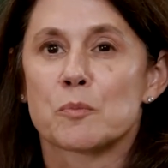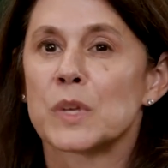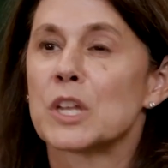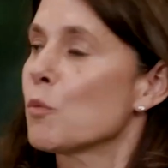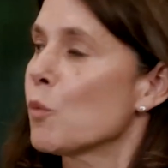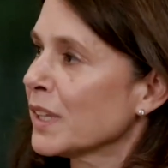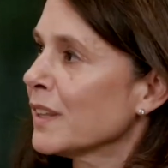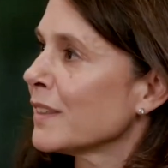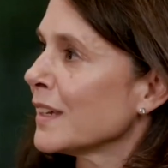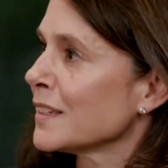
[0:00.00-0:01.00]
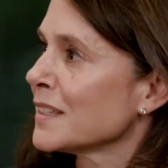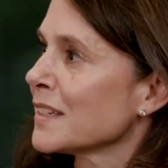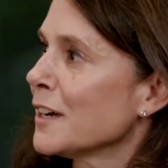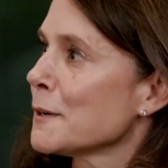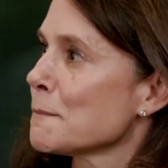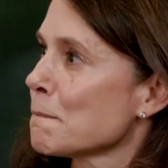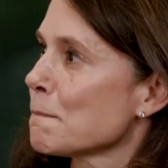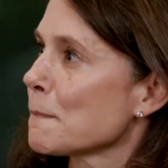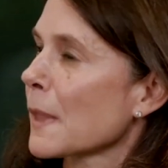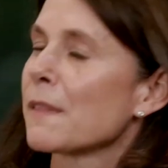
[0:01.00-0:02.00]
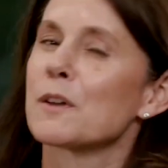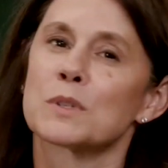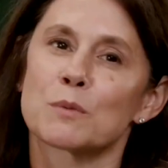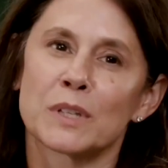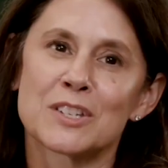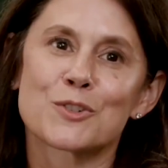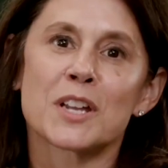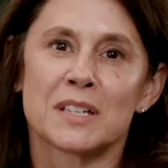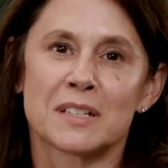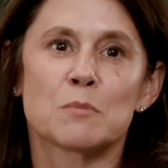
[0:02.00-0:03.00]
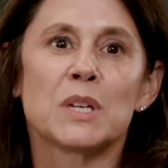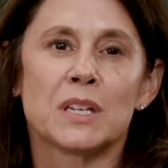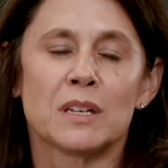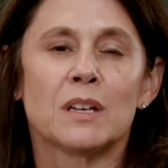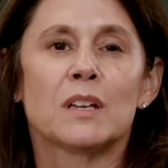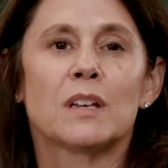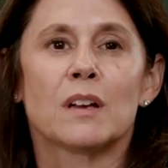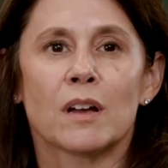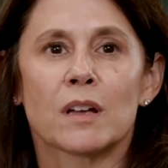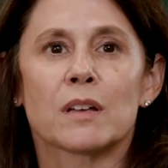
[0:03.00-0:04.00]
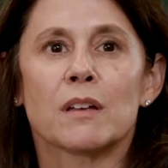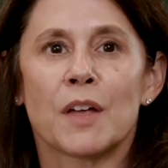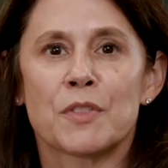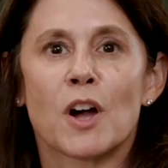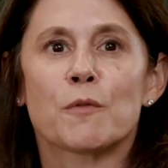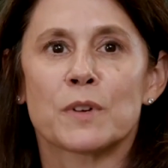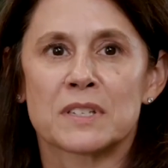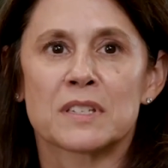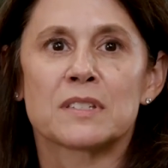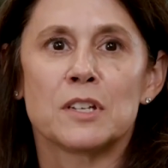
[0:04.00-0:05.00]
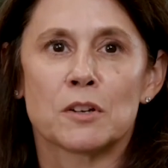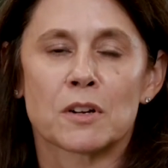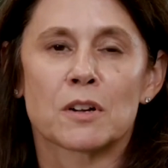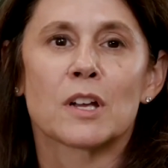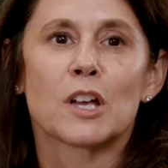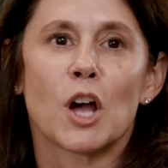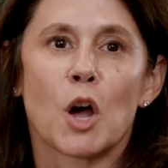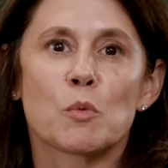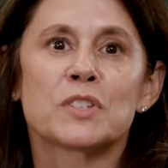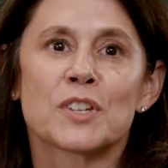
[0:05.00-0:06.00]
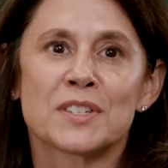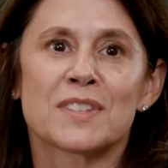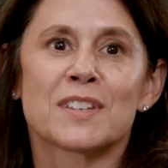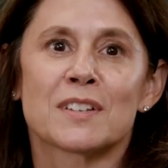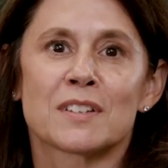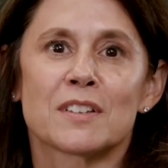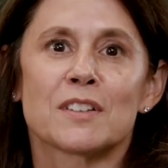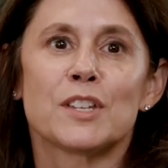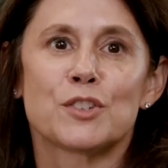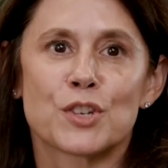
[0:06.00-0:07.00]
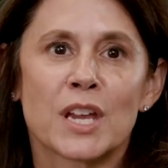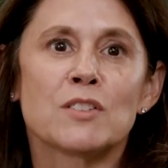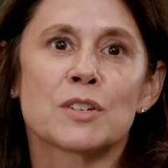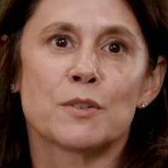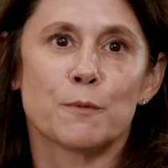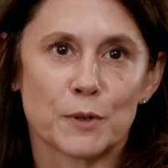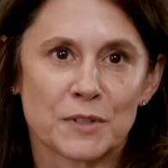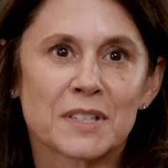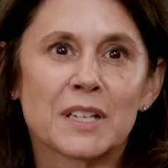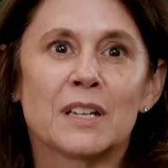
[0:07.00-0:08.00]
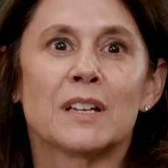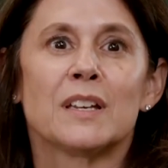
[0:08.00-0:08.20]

One of the things that was really striking to me at the conference this year was just the change in diversity.